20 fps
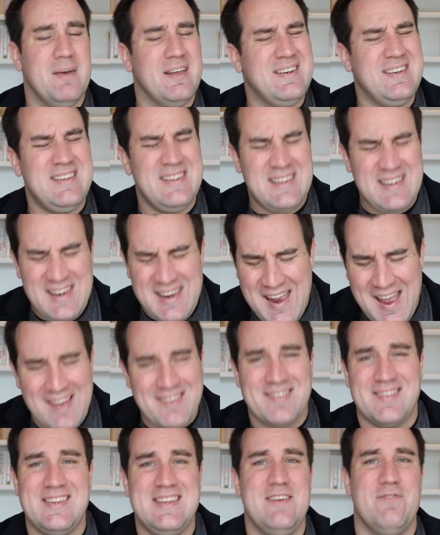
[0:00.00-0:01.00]
and
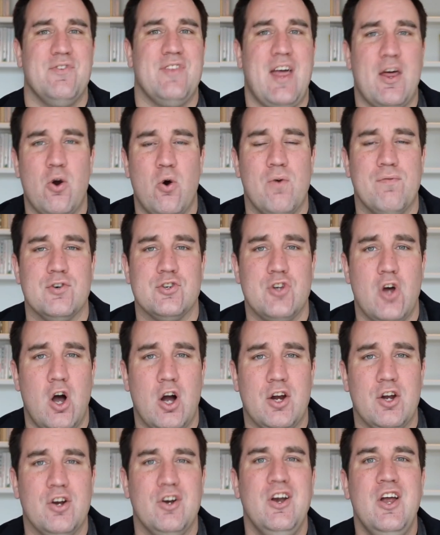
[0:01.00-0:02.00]
yes, even that over
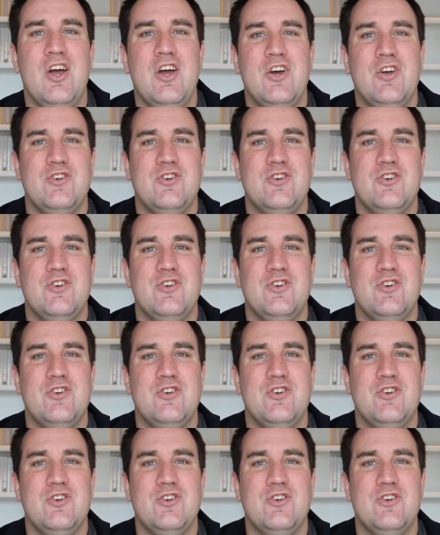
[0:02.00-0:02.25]
talker,